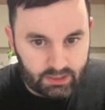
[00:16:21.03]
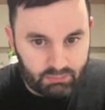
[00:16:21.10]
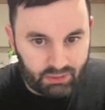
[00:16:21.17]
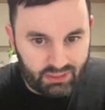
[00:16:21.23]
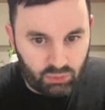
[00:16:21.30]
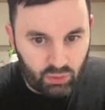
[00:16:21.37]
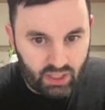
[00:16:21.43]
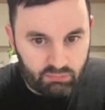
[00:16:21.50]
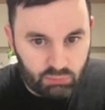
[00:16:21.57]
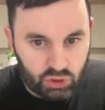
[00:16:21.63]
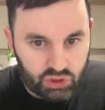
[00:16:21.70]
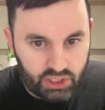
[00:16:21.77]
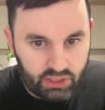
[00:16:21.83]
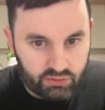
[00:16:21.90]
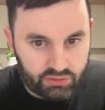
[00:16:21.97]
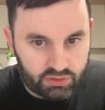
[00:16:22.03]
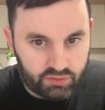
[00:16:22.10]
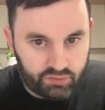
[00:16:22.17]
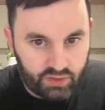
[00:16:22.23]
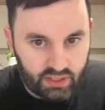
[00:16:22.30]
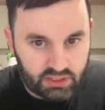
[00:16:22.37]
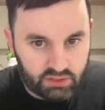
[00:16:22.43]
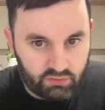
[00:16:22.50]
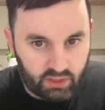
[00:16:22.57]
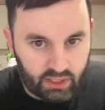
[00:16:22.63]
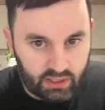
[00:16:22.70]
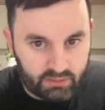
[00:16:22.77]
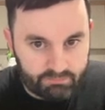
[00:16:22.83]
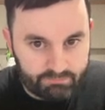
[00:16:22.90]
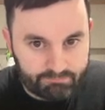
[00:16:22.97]
But I don't have much else
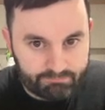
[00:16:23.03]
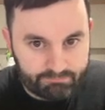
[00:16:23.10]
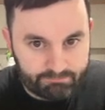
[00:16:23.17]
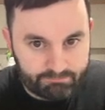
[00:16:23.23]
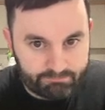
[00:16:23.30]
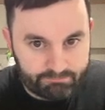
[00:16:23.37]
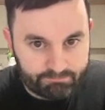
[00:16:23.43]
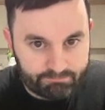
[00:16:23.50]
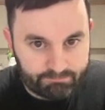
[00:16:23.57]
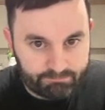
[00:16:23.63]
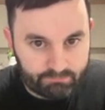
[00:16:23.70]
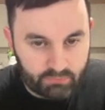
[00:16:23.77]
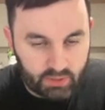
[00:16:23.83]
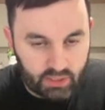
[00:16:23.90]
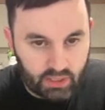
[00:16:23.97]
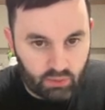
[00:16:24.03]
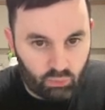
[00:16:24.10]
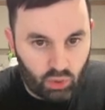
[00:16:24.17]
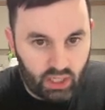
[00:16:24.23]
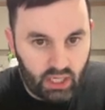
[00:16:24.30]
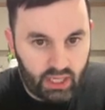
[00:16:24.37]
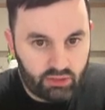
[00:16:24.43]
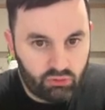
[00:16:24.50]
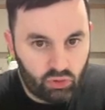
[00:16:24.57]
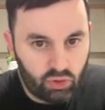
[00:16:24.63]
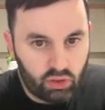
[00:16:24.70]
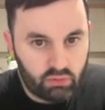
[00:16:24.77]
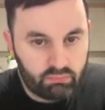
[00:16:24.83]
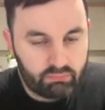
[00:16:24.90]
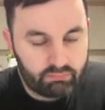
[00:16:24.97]
defensively. And what I like
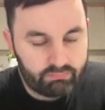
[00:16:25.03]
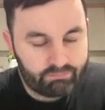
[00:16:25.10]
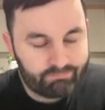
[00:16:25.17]
doing